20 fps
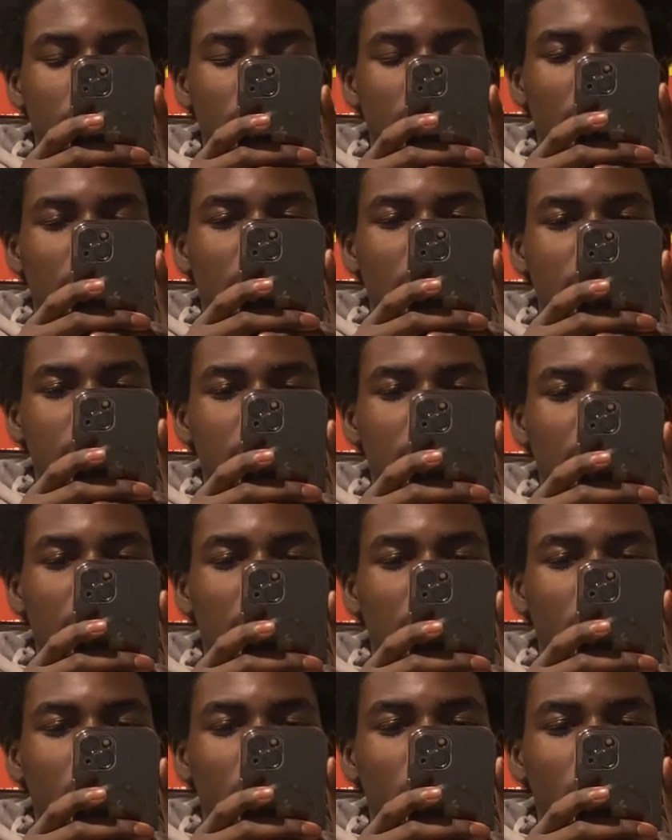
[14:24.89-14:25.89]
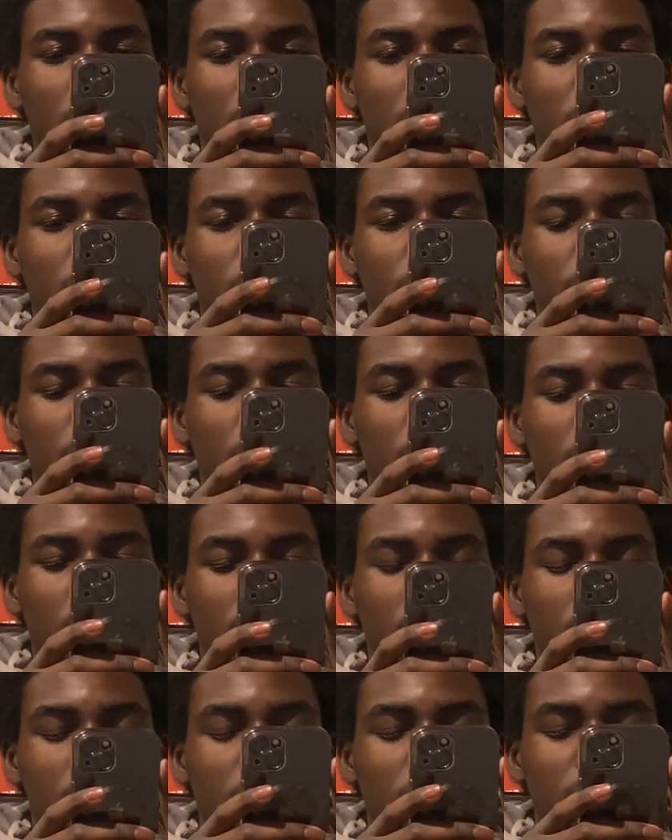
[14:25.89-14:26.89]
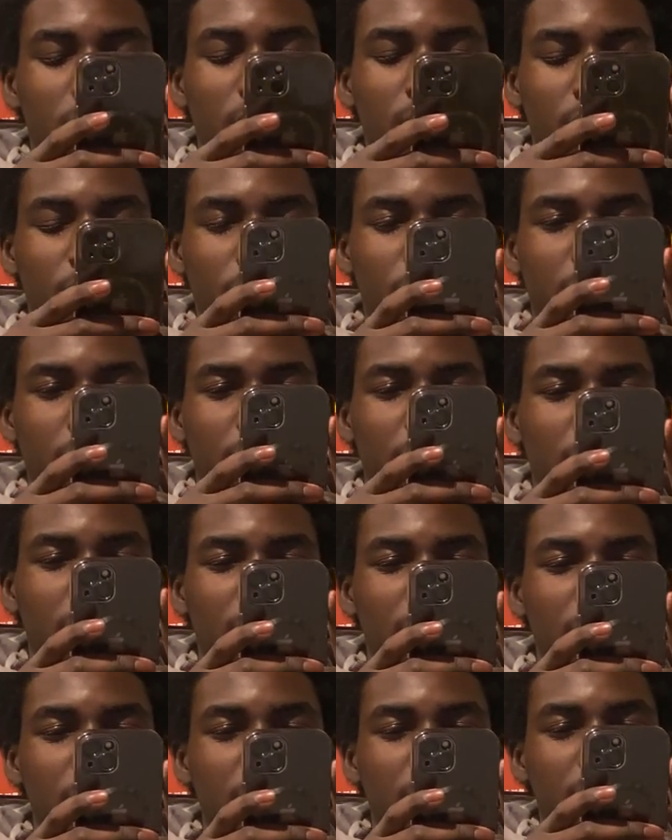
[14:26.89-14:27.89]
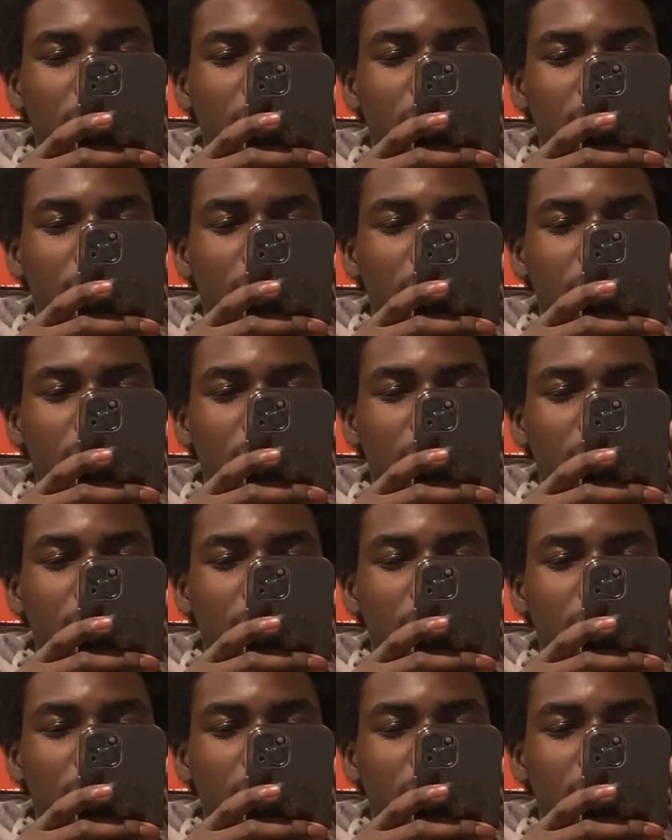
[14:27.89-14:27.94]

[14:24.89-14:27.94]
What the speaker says: Dang, then I got a whole nother video to freaking edit.